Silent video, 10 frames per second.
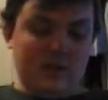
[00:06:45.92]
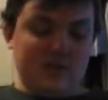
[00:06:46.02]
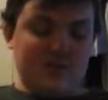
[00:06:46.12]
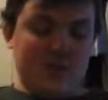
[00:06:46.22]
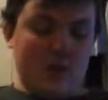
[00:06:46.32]

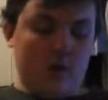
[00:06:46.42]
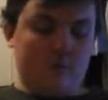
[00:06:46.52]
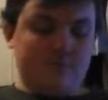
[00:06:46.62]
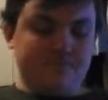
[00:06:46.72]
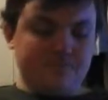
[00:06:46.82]

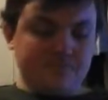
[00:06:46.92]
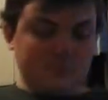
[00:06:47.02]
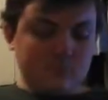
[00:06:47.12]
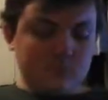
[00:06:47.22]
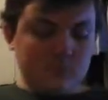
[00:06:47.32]
So,
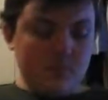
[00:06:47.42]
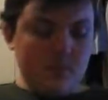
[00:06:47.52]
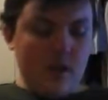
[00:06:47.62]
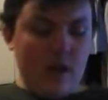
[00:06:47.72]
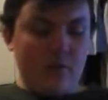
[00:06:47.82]

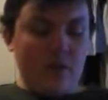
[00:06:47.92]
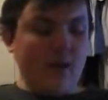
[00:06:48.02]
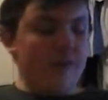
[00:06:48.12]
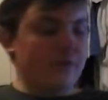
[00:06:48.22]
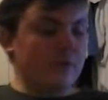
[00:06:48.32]

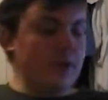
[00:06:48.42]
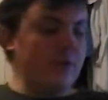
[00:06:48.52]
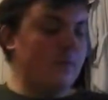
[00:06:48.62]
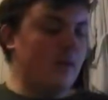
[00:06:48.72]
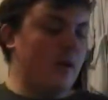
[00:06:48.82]
round
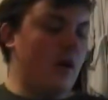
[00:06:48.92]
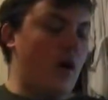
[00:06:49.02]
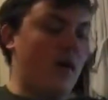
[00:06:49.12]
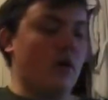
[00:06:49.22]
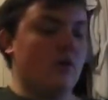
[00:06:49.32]
3,
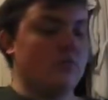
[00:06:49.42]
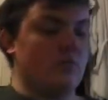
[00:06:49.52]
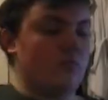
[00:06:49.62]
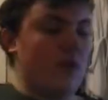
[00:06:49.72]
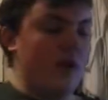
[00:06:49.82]
I got
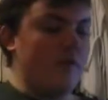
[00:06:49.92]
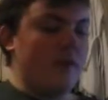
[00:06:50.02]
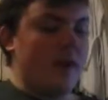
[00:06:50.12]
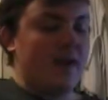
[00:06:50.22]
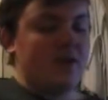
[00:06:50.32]
run over
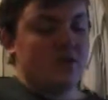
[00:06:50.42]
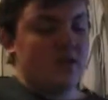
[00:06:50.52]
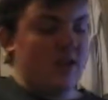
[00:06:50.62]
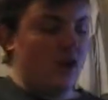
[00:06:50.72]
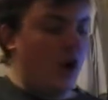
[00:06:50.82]
by
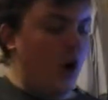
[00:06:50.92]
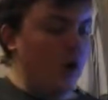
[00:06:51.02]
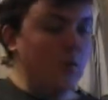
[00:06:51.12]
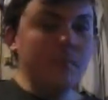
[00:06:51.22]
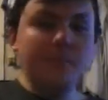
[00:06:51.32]
Ancient Gear
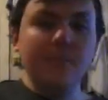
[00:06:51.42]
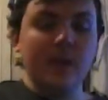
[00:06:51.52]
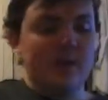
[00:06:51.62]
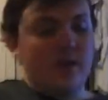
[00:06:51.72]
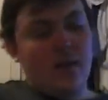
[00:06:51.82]
Golem
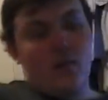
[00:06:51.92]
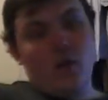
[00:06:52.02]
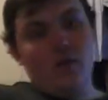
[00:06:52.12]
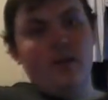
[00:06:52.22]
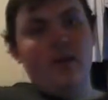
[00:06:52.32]
in Game
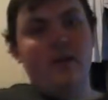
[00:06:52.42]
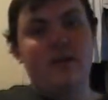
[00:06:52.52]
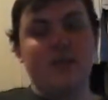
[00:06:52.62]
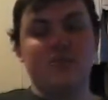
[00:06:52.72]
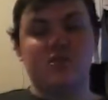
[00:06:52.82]
1.
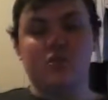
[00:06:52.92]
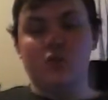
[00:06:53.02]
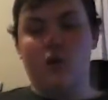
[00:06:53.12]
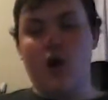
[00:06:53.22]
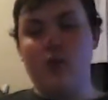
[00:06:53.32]
Game
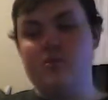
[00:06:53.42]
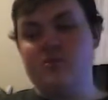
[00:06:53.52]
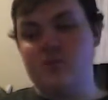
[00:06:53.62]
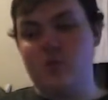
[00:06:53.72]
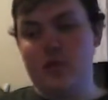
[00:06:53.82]
2, I
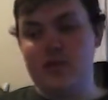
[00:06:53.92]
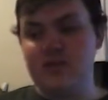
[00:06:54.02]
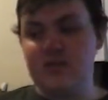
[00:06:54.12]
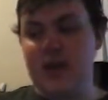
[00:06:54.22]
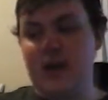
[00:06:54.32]
was
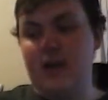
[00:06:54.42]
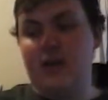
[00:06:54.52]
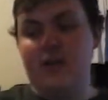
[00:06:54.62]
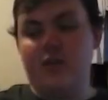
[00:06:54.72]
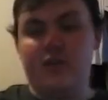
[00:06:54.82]
looking at
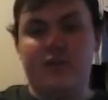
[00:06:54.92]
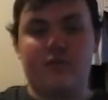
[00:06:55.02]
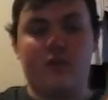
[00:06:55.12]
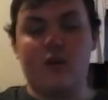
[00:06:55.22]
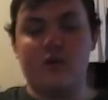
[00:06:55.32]
another.
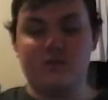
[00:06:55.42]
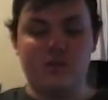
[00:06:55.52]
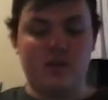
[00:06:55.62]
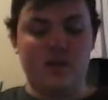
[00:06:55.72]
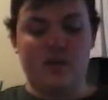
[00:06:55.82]
I was
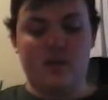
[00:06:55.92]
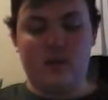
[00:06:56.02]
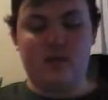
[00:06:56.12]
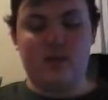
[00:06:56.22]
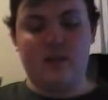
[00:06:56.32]
looking
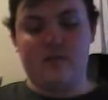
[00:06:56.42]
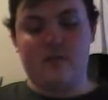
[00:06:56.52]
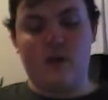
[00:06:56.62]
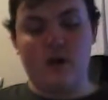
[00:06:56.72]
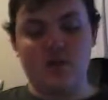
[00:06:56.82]
to getting
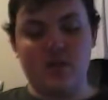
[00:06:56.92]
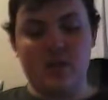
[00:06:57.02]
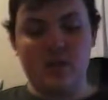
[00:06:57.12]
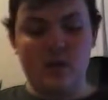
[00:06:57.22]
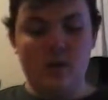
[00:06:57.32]
thrashed
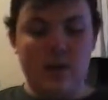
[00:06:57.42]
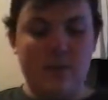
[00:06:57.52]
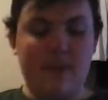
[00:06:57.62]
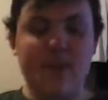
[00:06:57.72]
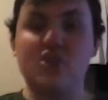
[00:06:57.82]
again.
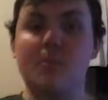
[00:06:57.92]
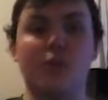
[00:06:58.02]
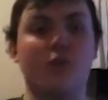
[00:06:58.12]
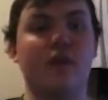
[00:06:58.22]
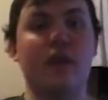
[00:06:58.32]
Managed to
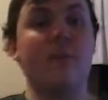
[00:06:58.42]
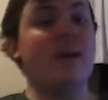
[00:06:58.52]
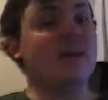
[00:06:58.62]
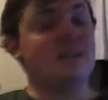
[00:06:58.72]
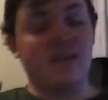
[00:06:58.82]
pull off a
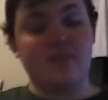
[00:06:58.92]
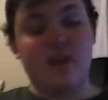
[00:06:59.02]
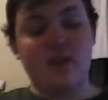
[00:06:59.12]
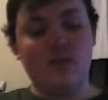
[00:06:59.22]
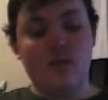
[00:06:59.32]
comeback and take
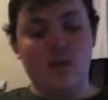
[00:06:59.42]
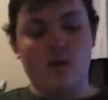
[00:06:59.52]
that out.